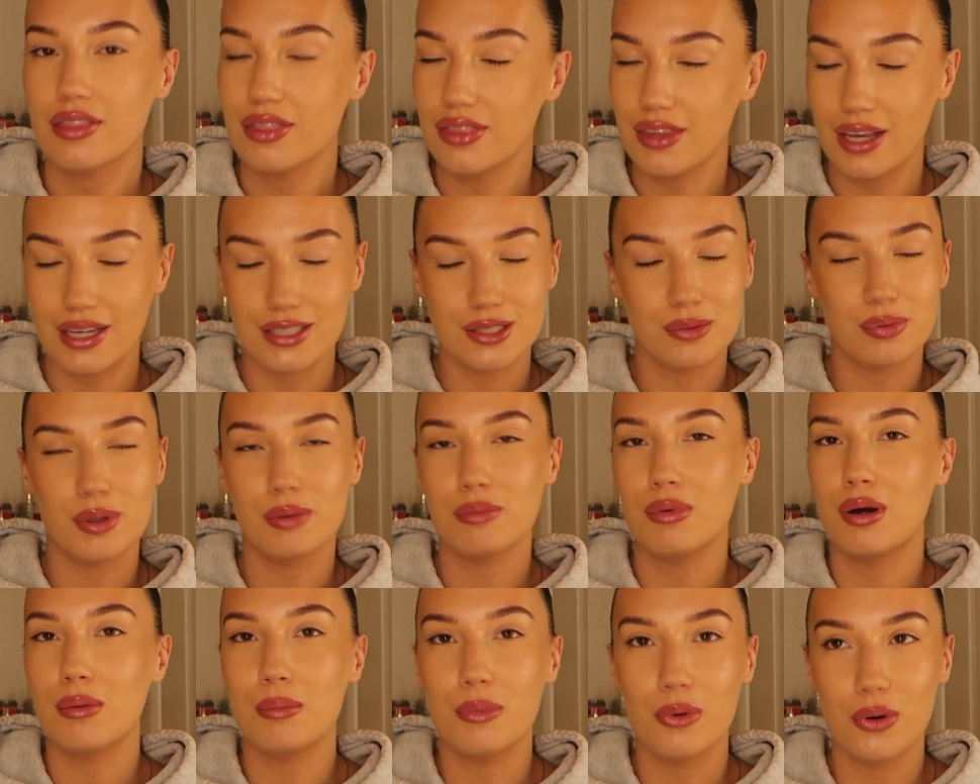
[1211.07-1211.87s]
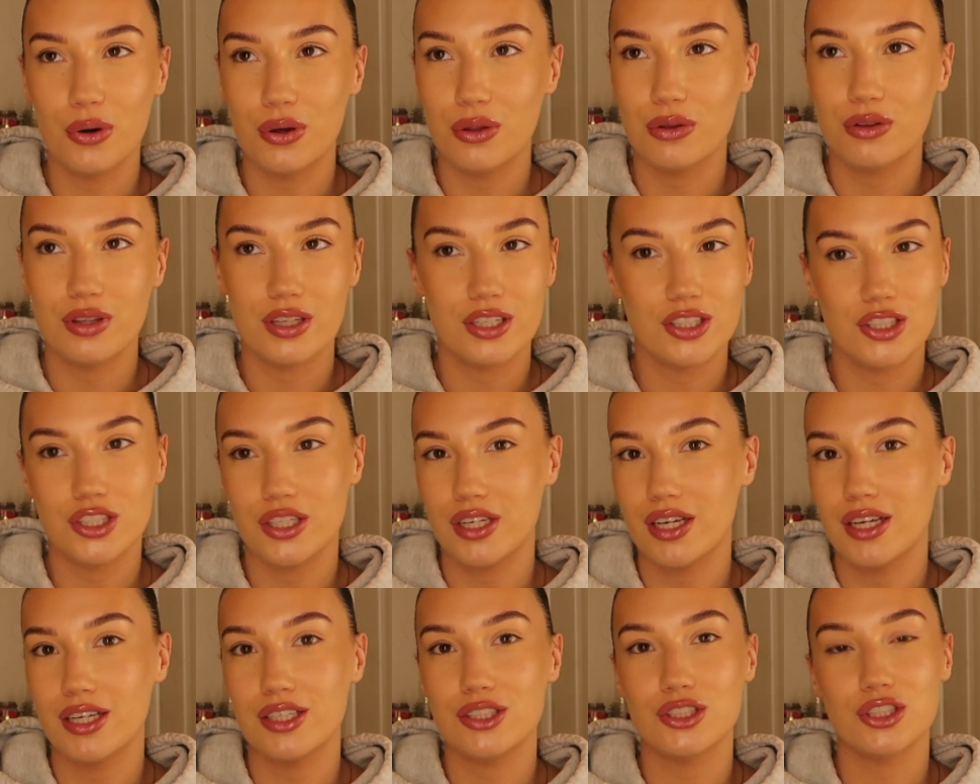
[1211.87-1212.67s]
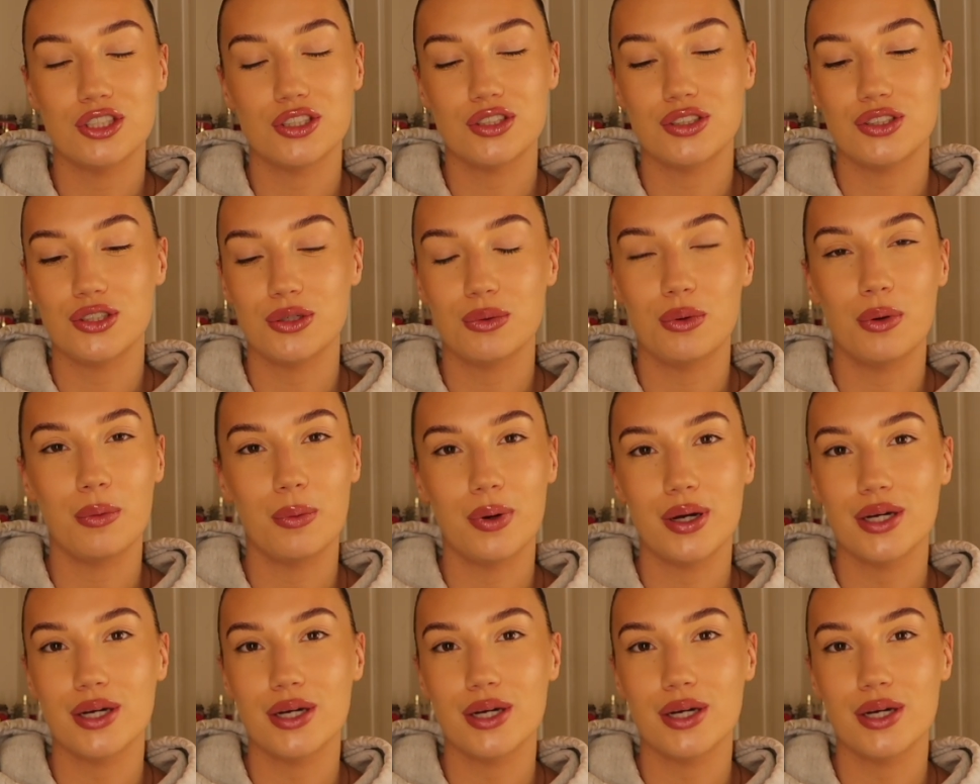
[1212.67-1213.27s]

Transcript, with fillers: that's been my motto this year, is just do what